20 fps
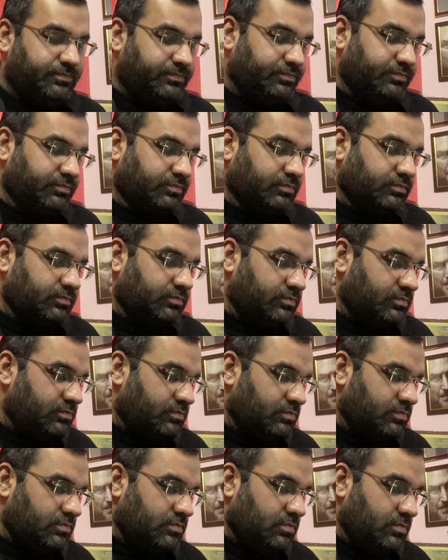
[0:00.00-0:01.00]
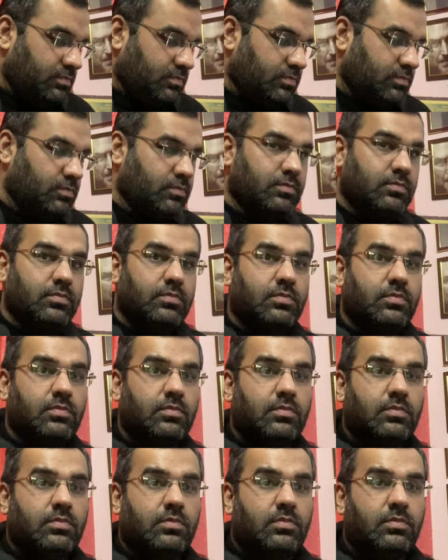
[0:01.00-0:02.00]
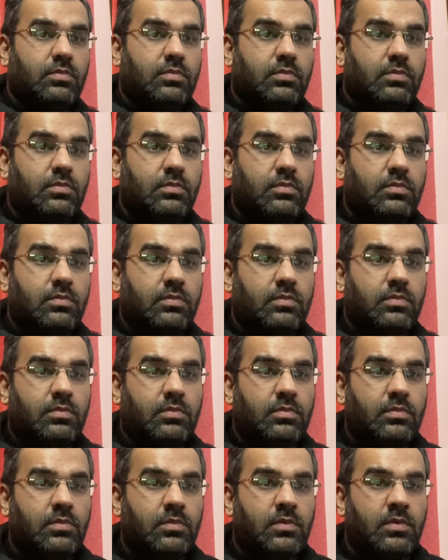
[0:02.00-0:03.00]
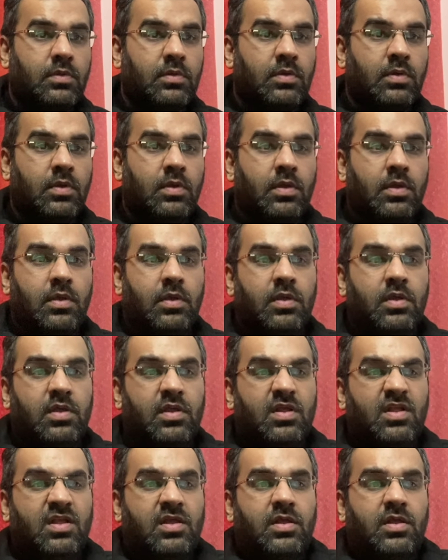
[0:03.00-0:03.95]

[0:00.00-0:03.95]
Nobody speaks.